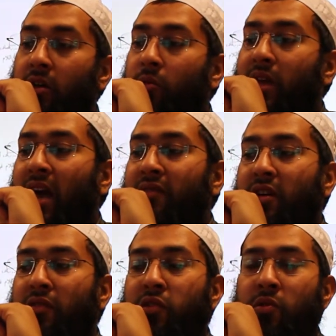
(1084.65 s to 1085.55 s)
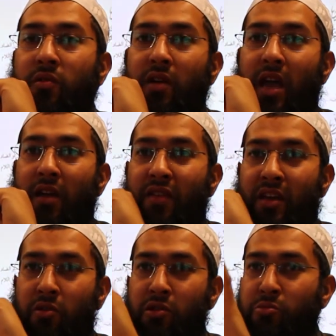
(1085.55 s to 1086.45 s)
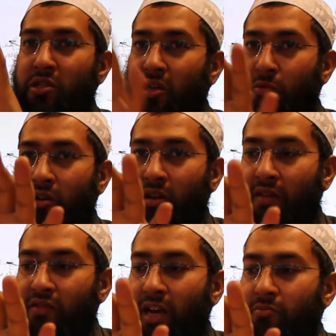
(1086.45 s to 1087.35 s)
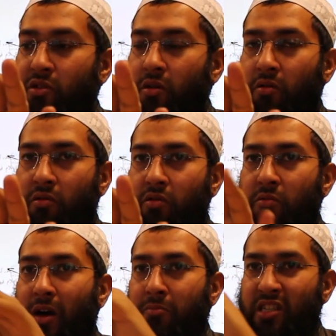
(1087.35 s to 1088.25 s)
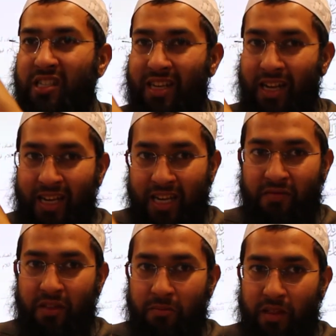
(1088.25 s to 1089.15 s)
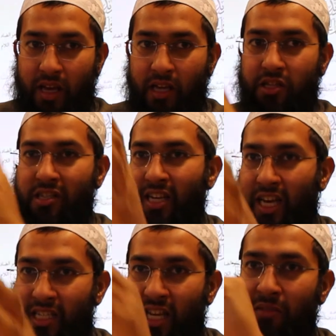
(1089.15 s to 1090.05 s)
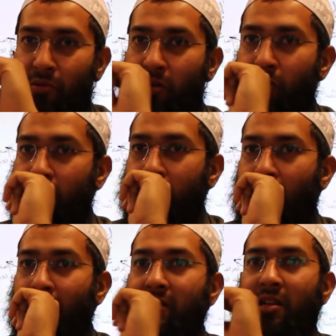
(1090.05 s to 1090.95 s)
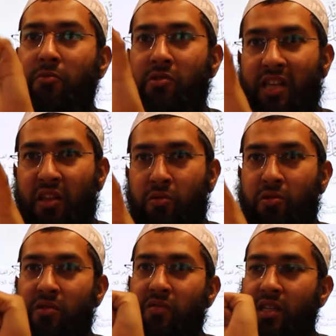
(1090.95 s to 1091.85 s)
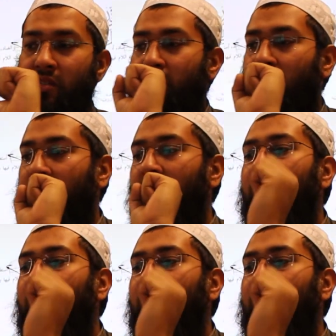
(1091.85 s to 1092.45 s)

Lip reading: We have a few FAQs which we don't have time to go through, but I'm just going to leave them there just in case anybody wants to ask them because they thought of this, right?